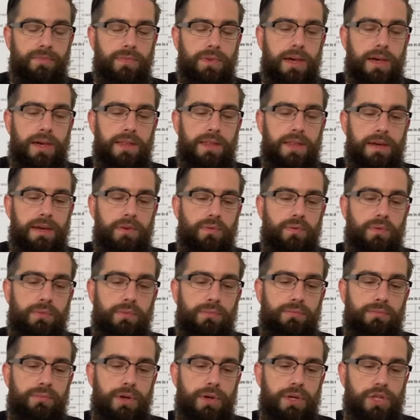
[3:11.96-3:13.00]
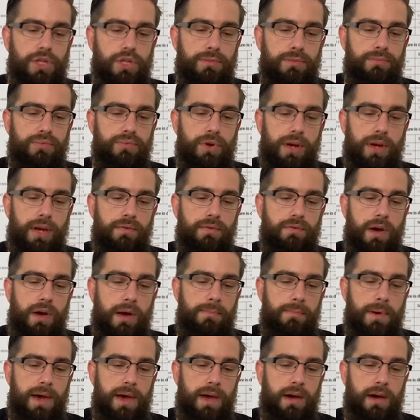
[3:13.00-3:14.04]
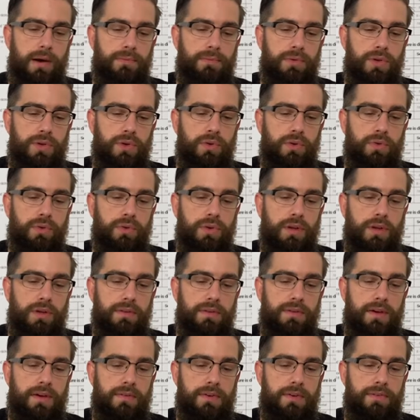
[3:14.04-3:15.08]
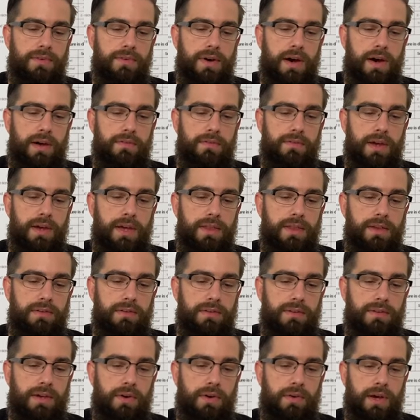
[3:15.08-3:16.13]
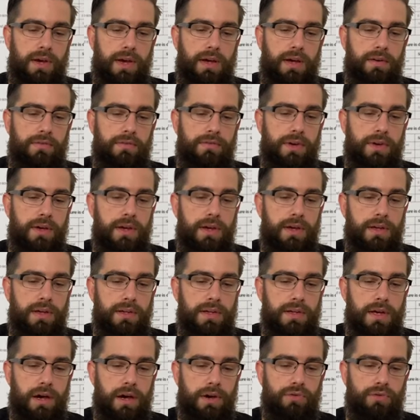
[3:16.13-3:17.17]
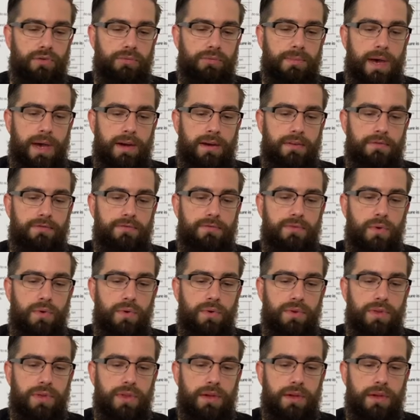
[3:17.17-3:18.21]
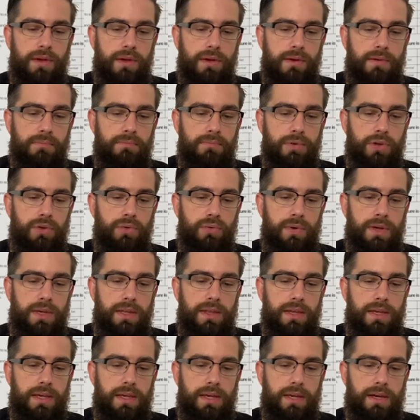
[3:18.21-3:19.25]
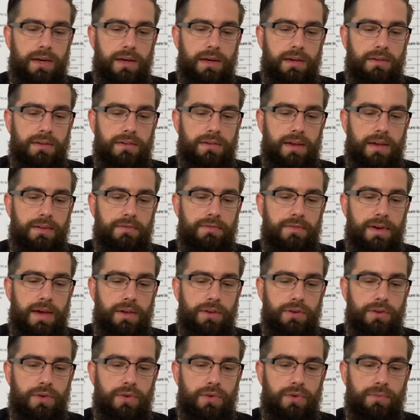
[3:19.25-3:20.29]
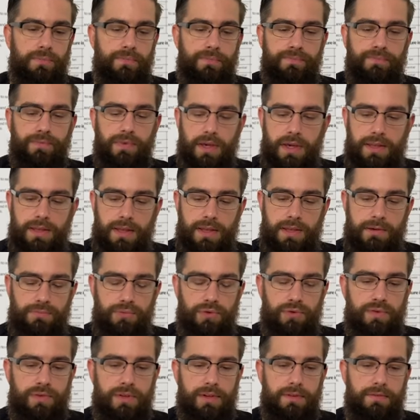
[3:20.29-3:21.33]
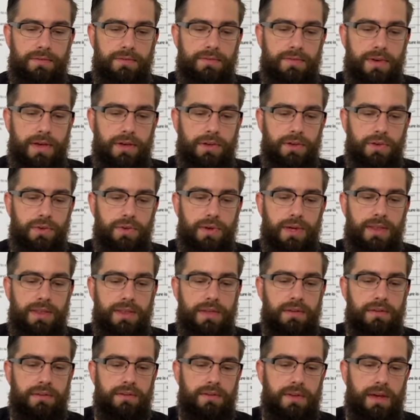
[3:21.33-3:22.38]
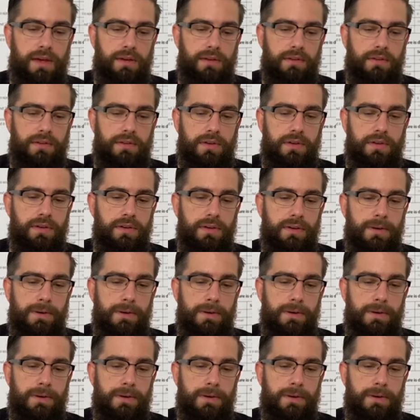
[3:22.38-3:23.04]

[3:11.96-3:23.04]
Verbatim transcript: and then it will it should bring it right back up to 75. And this is how it kind of toggles back and forth between the uh, set value and then the perceived value and these settings here.